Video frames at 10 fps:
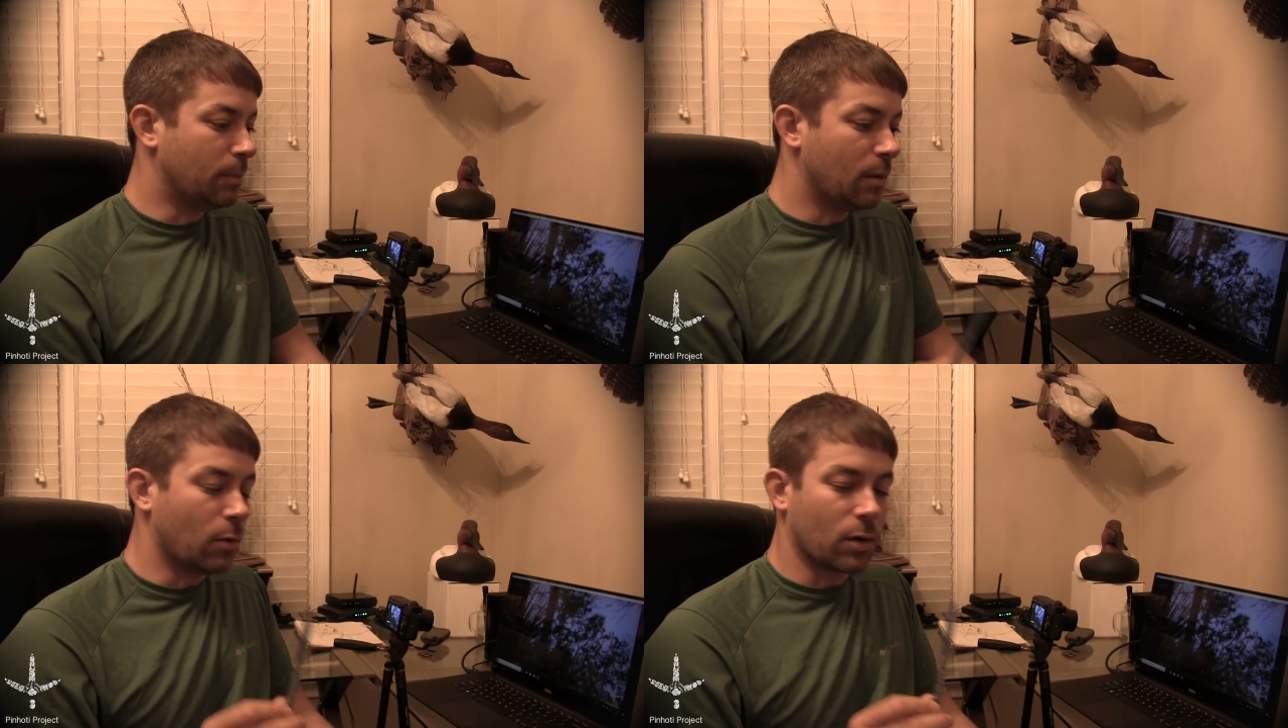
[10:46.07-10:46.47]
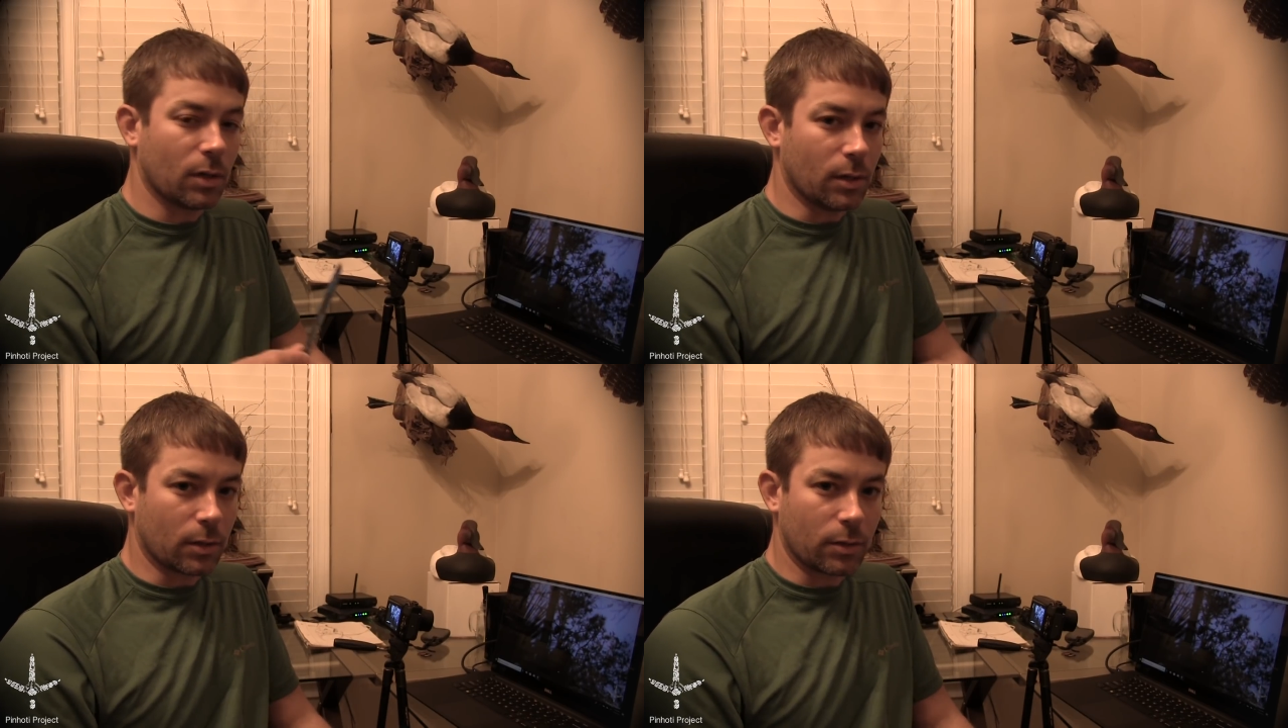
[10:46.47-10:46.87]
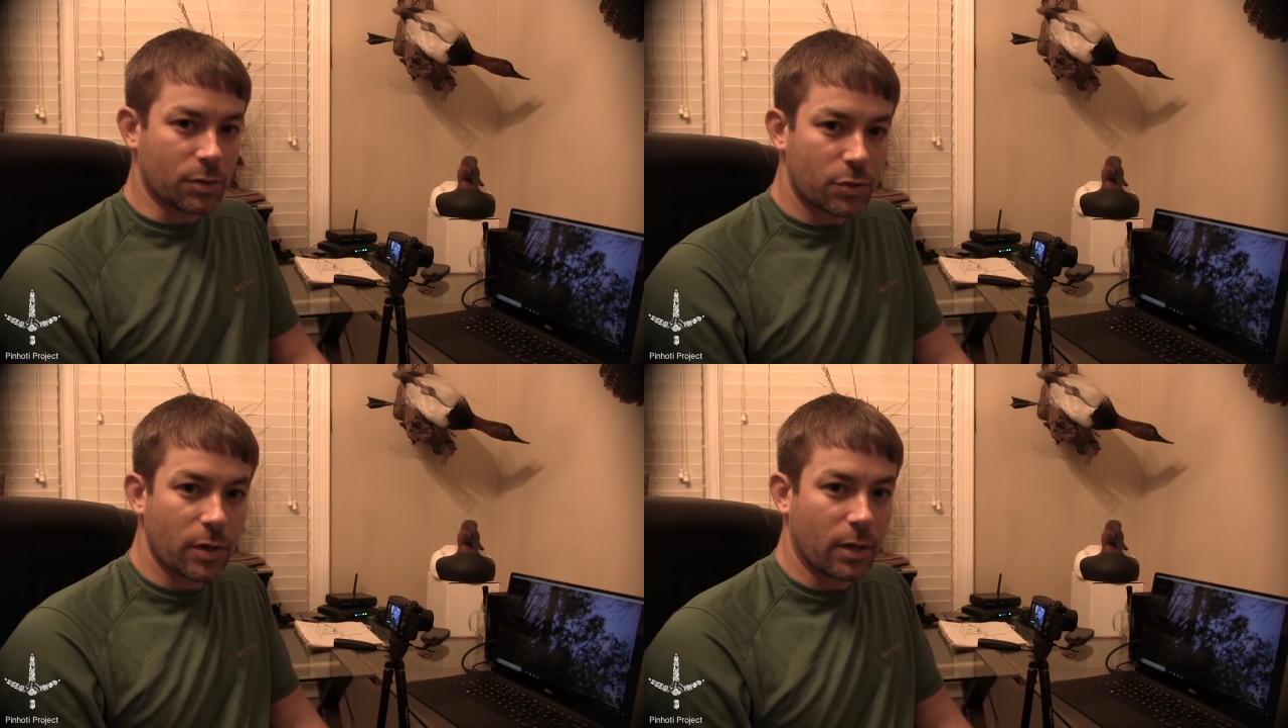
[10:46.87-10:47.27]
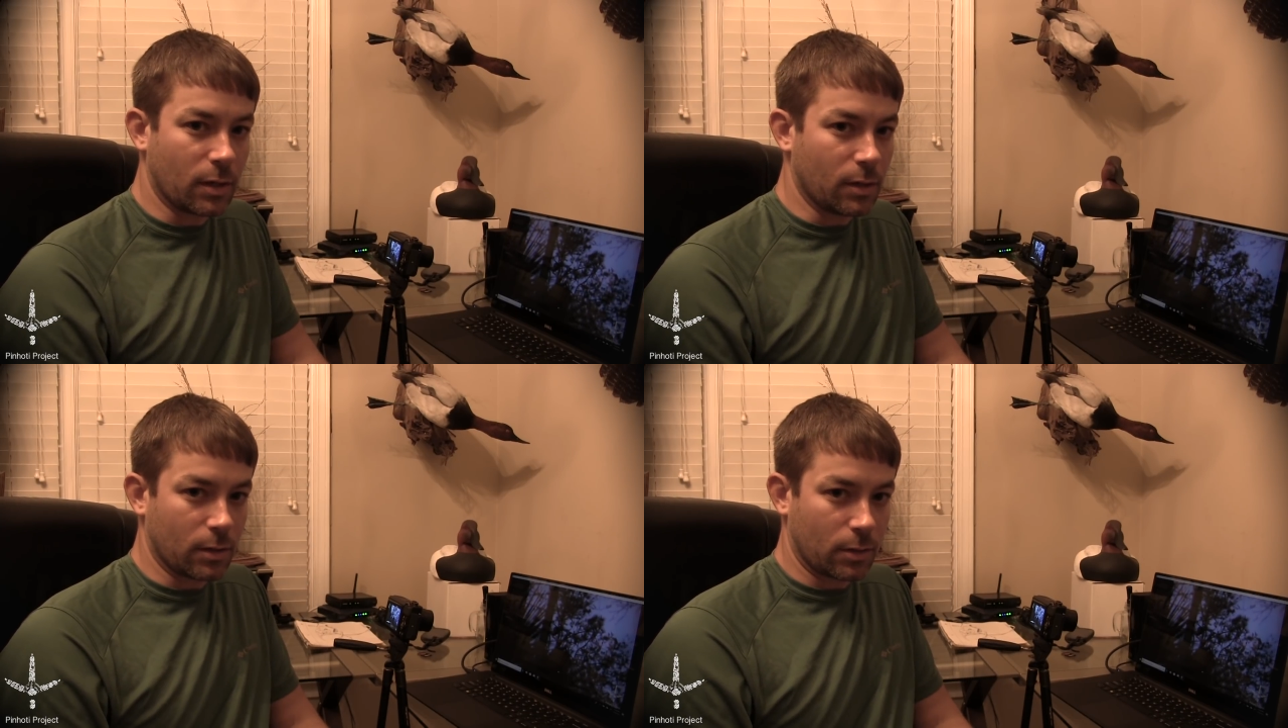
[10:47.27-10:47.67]
bubble cluck or a tree
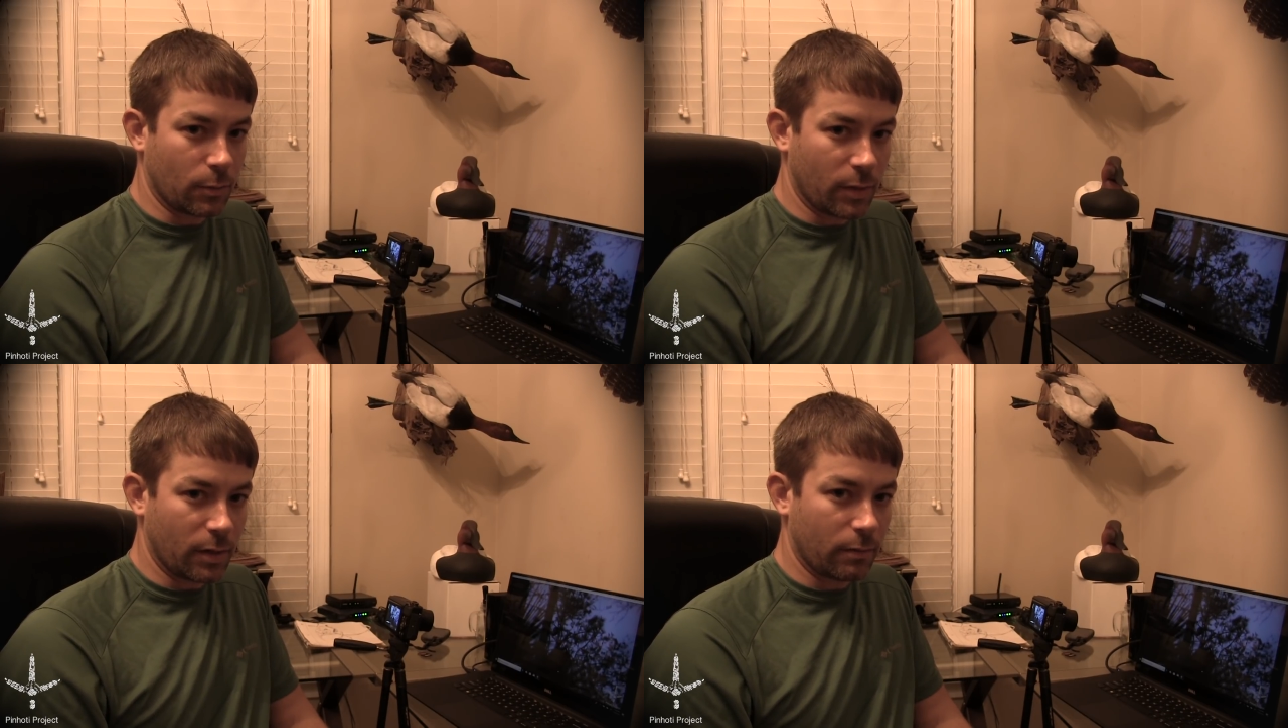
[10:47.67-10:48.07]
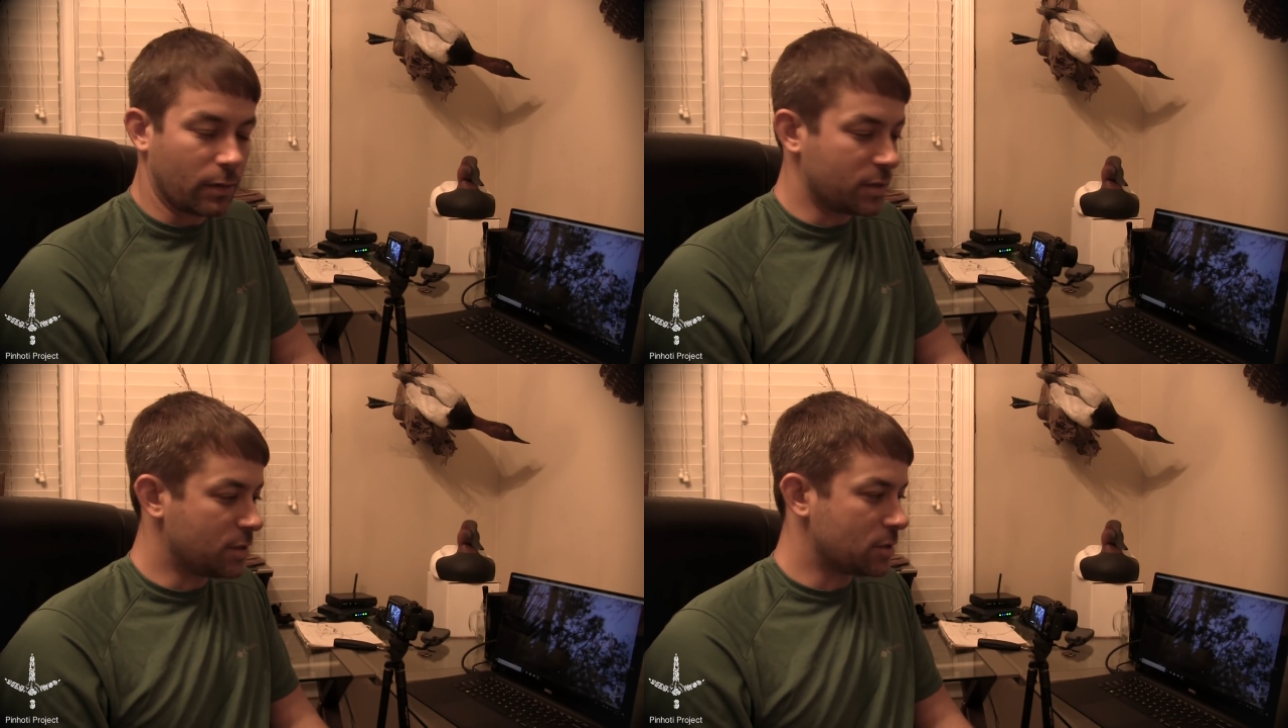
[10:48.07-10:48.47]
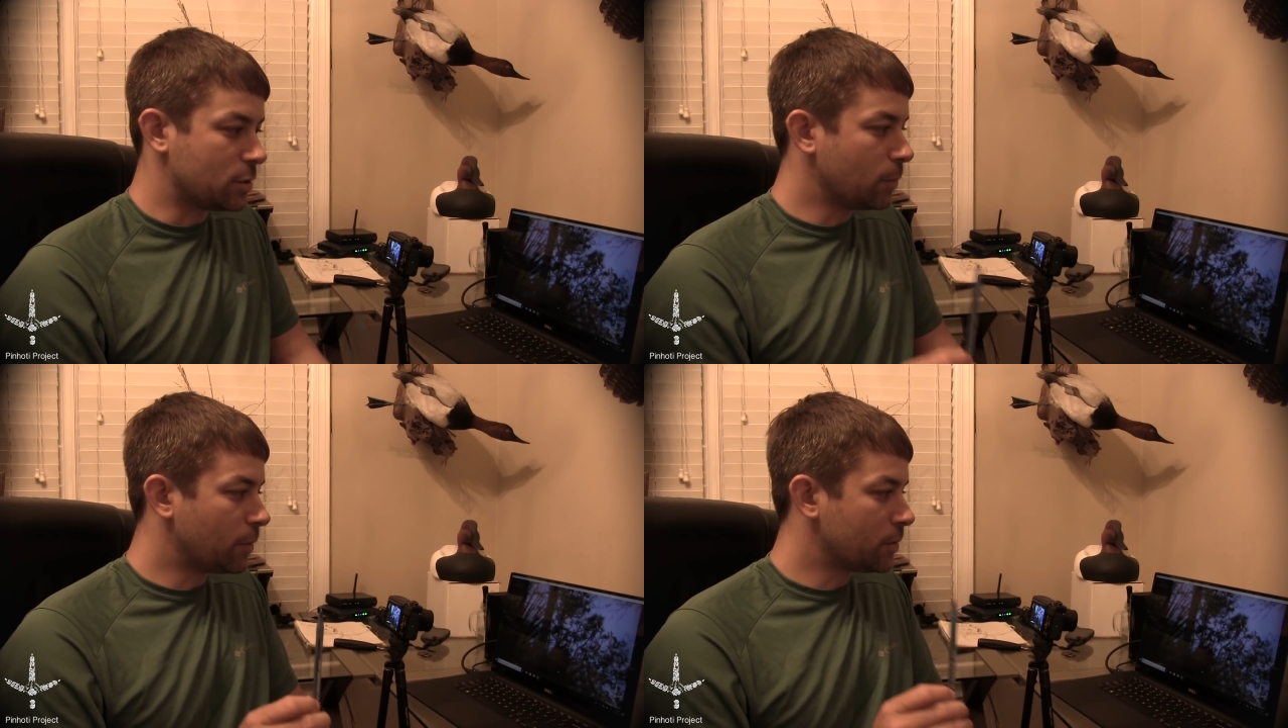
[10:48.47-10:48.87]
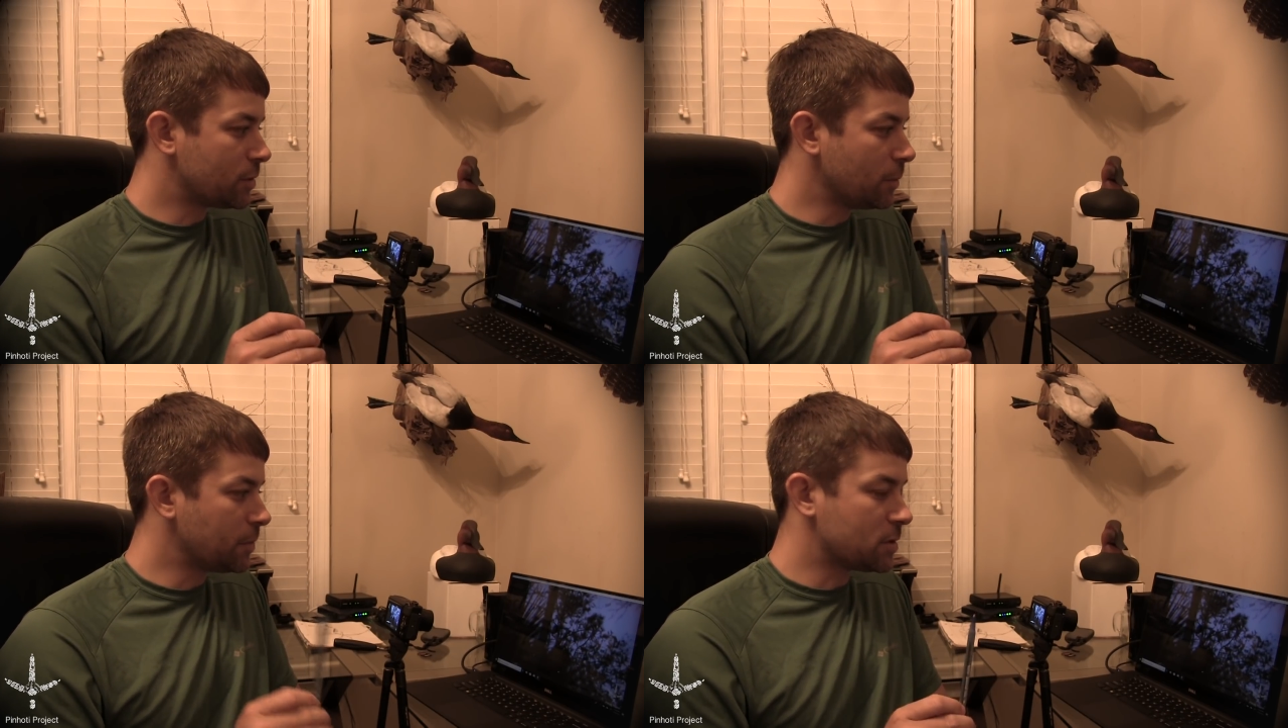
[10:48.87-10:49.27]
cluck or whatever. It's just super,
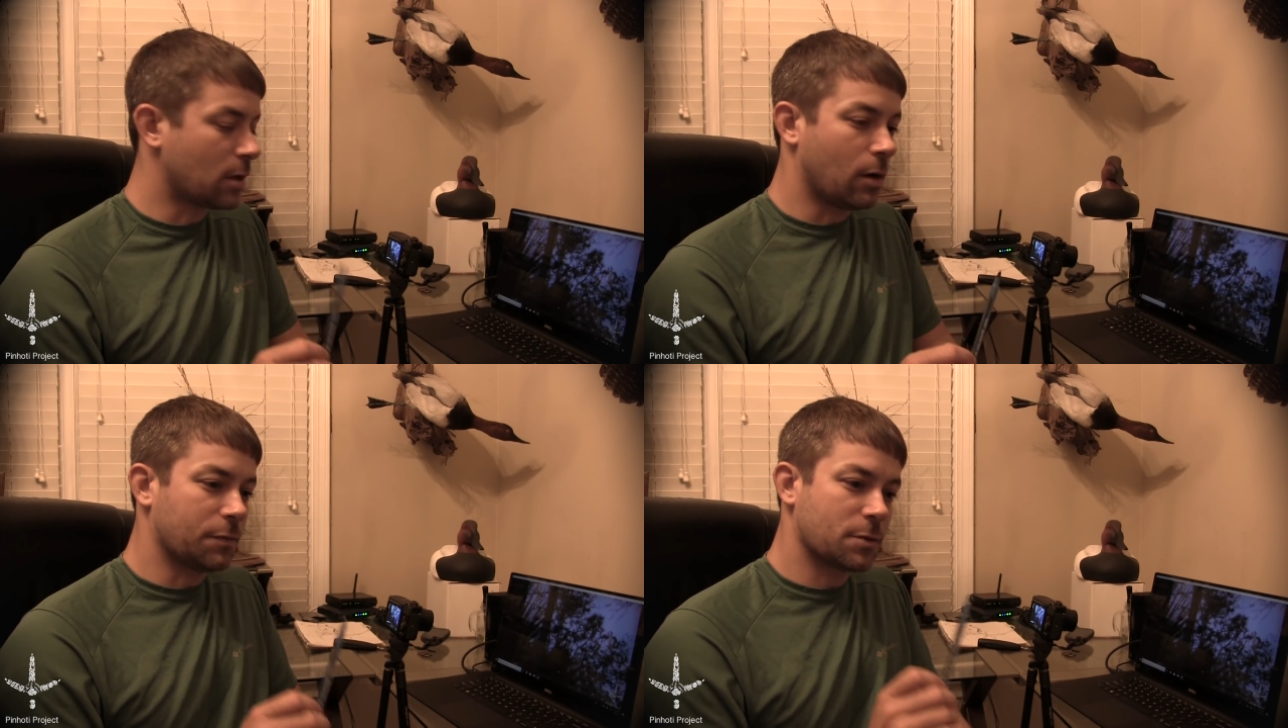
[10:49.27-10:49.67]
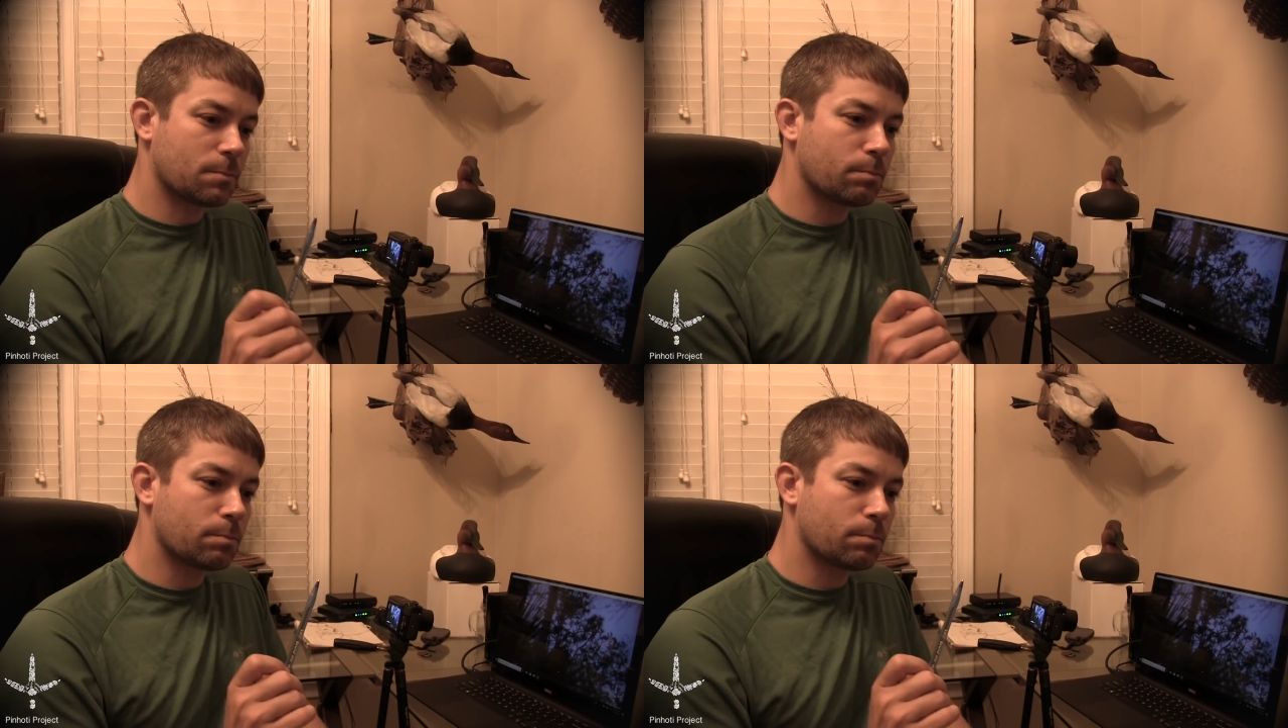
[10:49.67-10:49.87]
super soft, just,